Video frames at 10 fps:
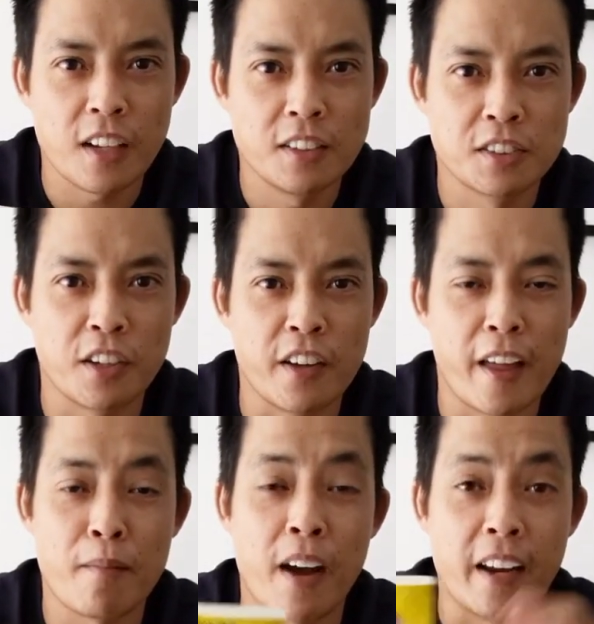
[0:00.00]
So
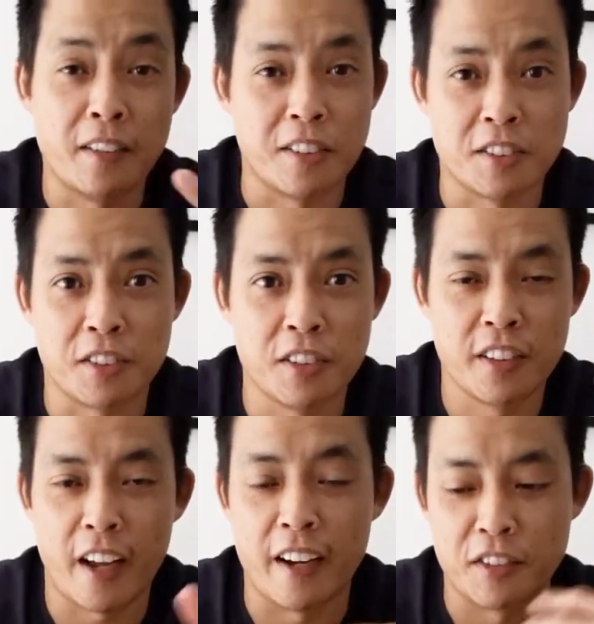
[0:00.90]
that might interest you,
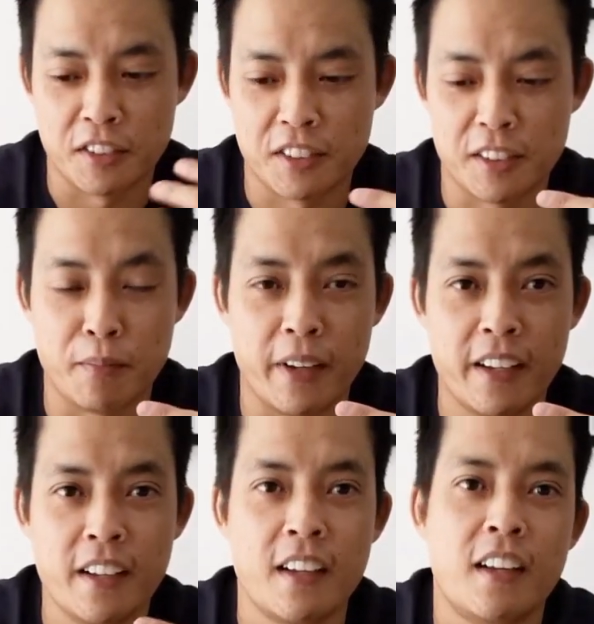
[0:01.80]
that interested me,